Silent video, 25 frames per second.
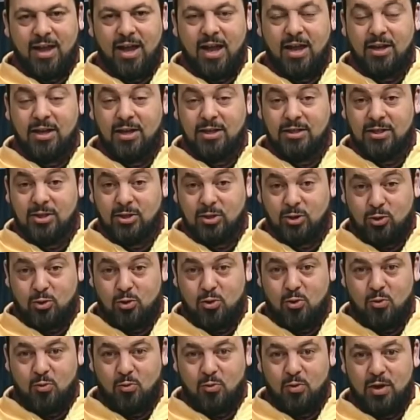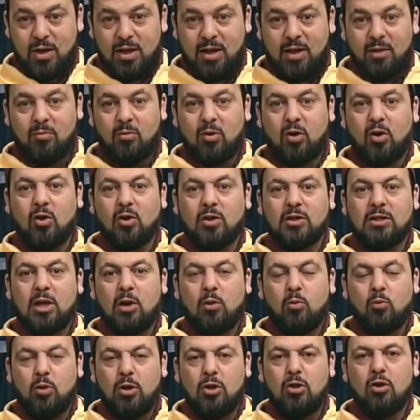And this is true because
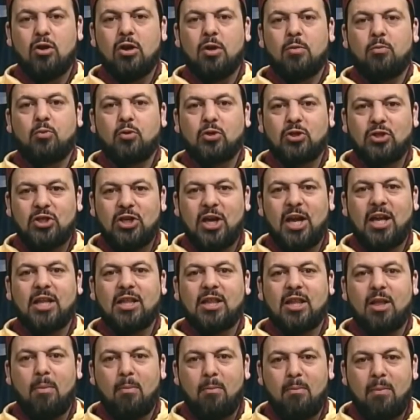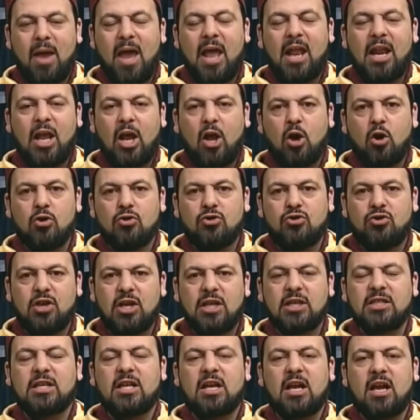we don't appreciate the many good
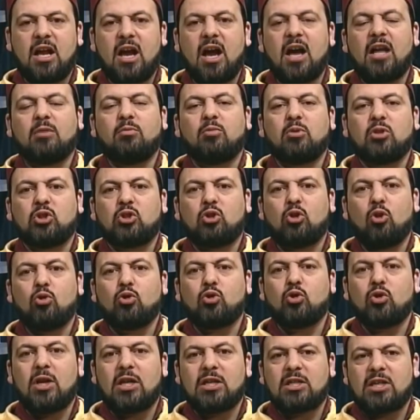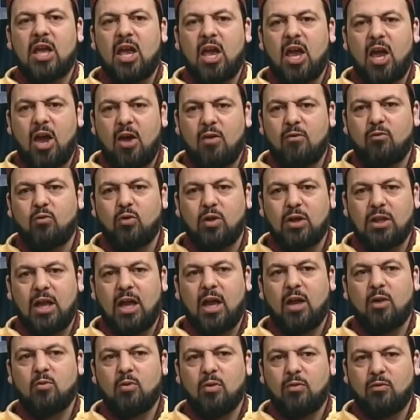things that God bestows on us every
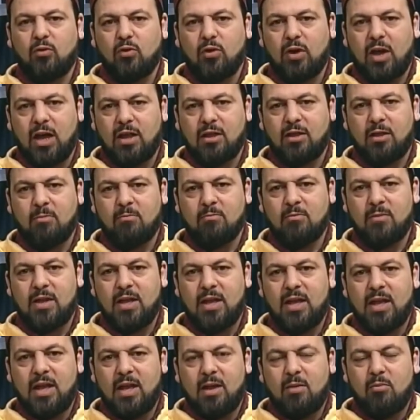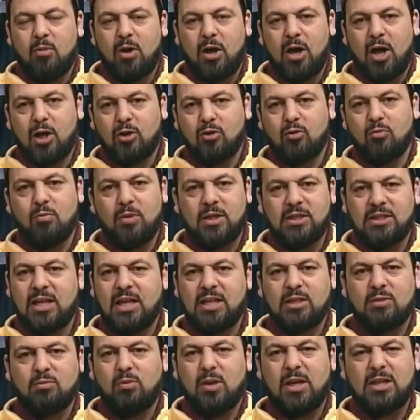day and we forget them. But God Almighty
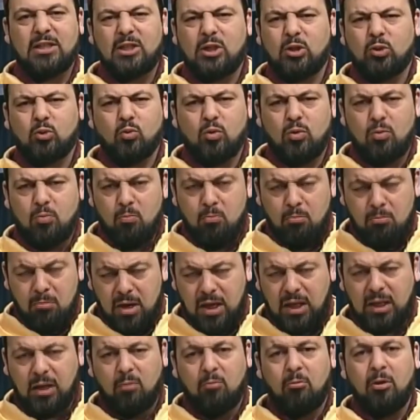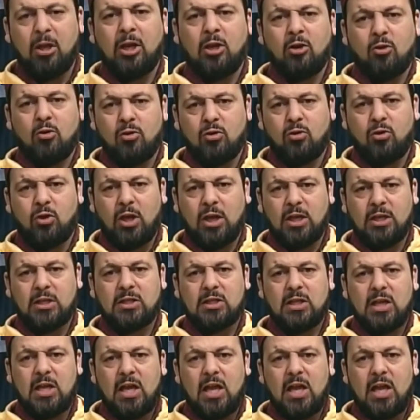has blessed us with many, many good things.